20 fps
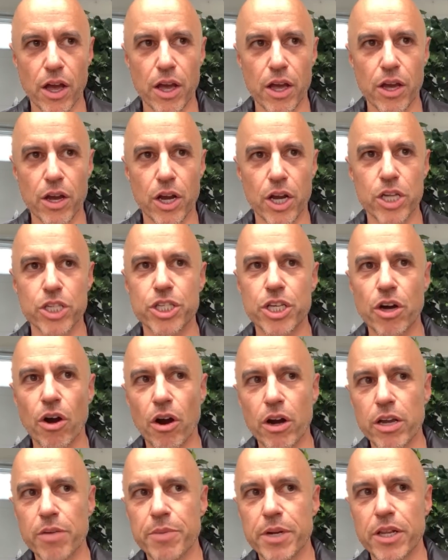Because the
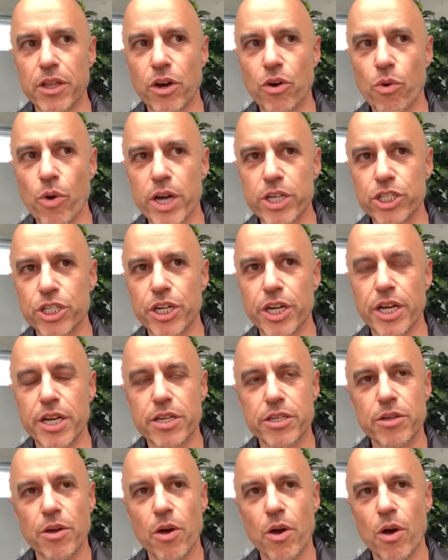argument, the question
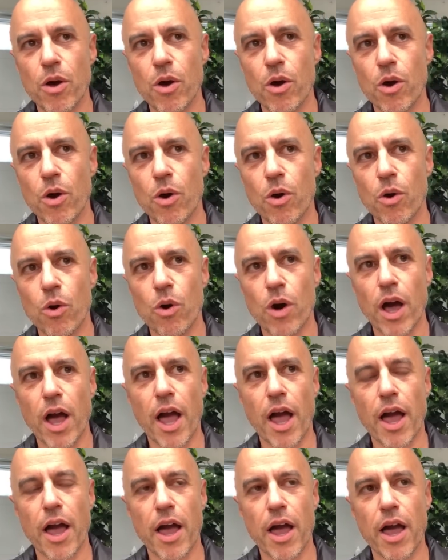is,
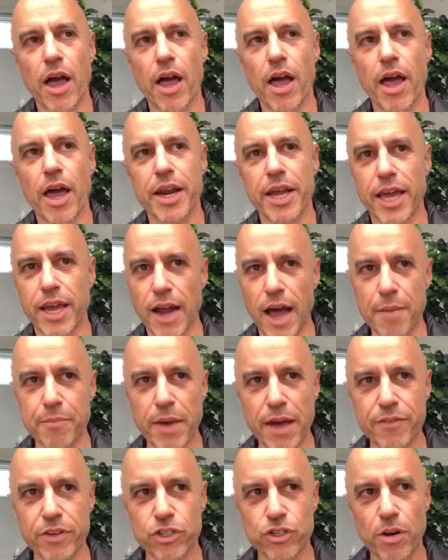and again, I'm
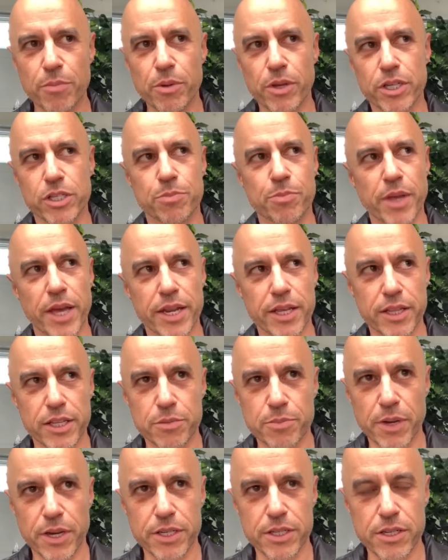having trouble explaining this
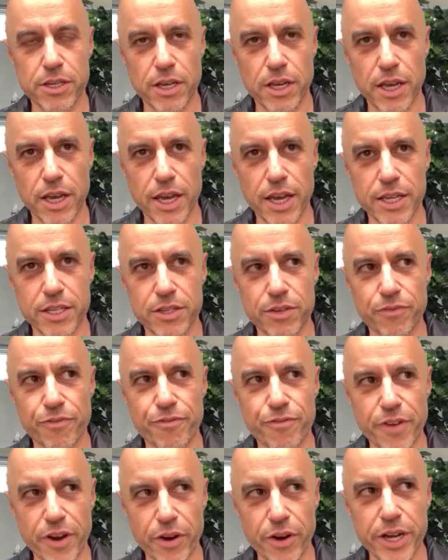because it's
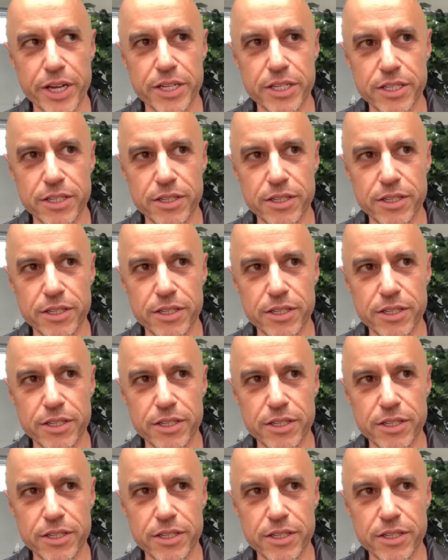very,